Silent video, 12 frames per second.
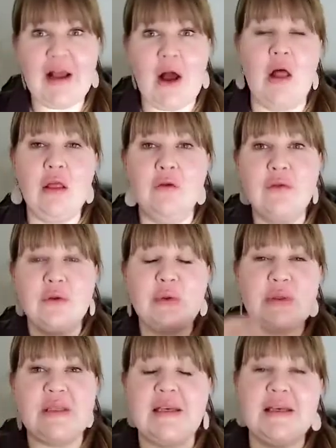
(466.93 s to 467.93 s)
Like all of
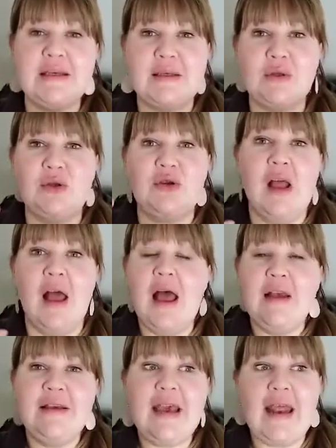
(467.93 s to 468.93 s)
those things
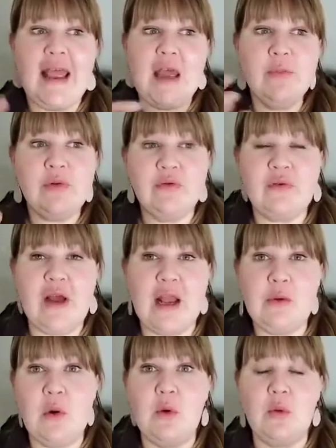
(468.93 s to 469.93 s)
get
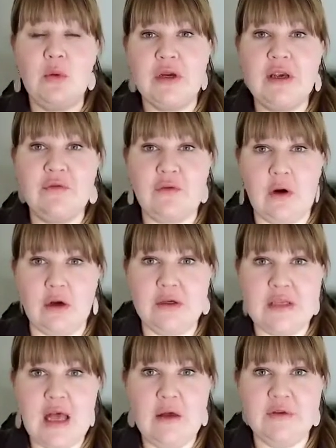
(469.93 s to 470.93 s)
amplified when we're working for
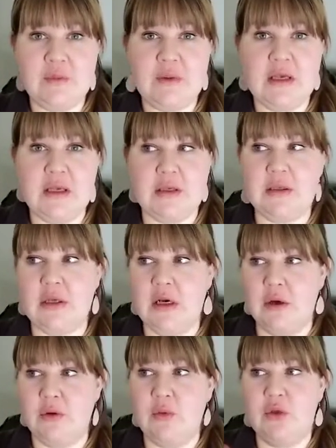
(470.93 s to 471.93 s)
ourselves, because
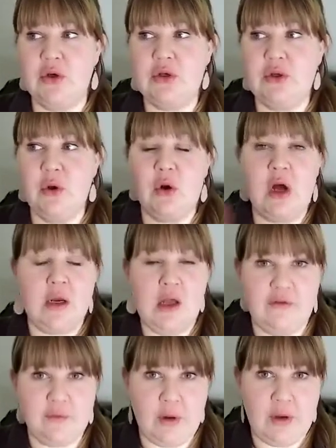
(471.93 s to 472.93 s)
there's no
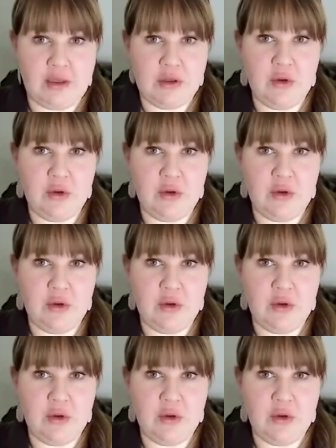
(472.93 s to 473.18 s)
cutoff point.